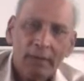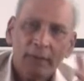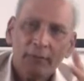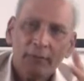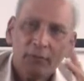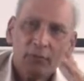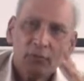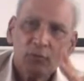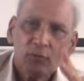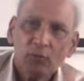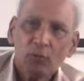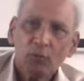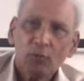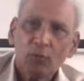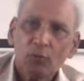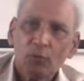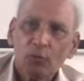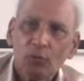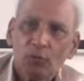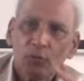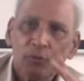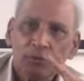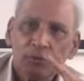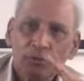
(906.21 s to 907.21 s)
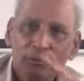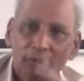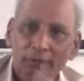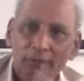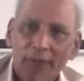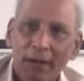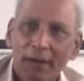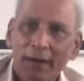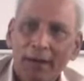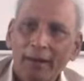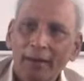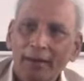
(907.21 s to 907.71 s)
if two rules
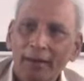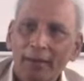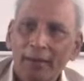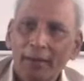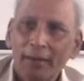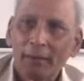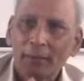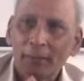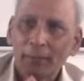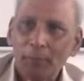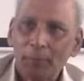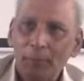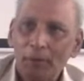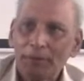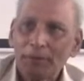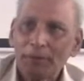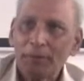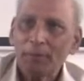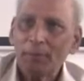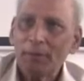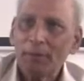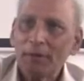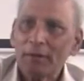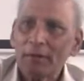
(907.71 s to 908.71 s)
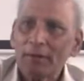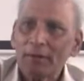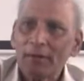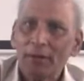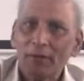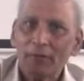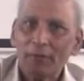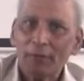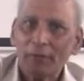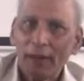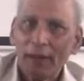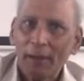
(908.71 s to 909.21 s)
find their
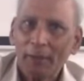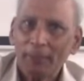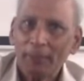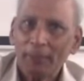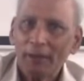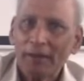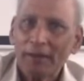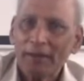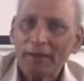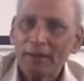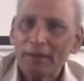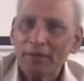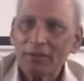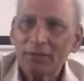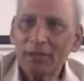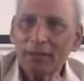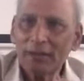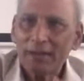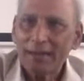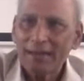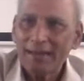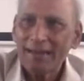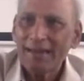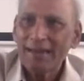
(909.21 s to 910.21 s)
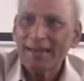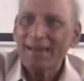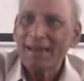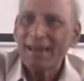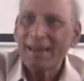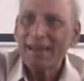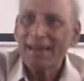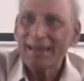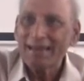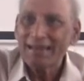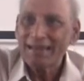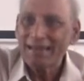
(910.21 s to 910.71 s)
possibility of application in
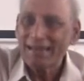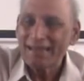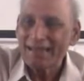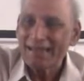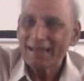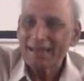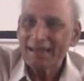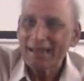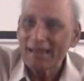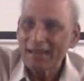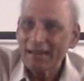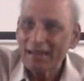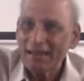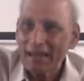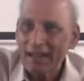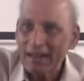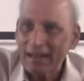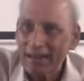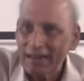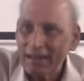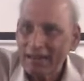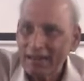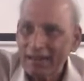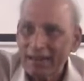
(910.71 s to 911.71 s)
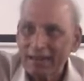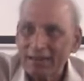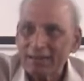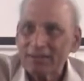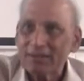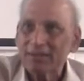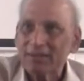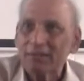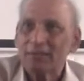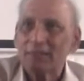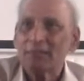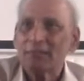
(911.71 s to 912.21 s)
a single
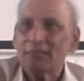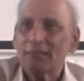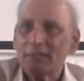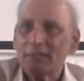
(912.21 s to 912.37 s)
context,